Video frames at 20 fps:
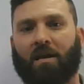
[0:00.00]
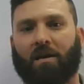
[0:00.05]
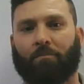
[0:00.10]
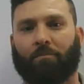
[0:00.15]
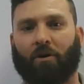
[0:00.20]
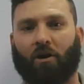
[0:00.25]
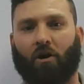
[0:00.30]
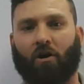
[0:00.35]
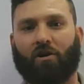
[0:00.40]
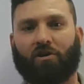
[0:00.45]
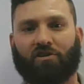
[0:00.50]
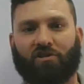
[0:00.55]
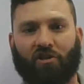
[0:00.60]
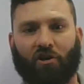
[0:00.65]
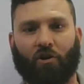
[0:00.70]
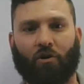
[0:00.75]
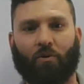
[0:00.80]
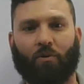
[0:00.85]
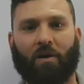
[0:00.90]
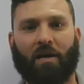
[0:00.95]
but
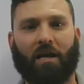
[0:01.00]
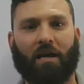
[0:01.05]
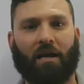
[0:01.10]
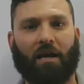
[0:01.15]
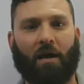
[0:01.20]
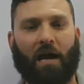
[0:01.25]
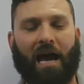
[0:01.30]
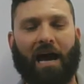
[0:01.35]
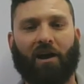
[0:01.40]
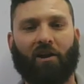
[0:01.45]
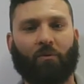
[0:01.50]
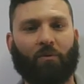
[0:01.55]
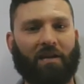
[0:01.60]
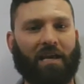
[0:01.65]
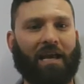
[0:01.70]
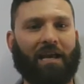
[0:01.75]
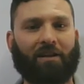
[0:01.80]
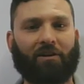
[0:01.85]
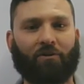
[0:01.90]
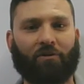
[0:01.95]
also, how do we
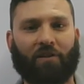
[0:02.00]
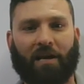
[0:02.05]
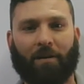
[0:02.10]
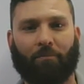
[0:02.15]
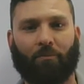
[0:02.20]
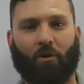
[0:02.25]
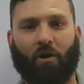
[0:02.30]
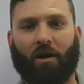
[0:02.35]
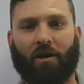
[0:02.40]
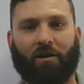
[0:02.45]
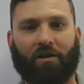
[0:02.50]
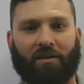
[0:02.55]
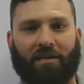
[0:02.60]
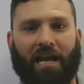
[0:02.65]
handle that product?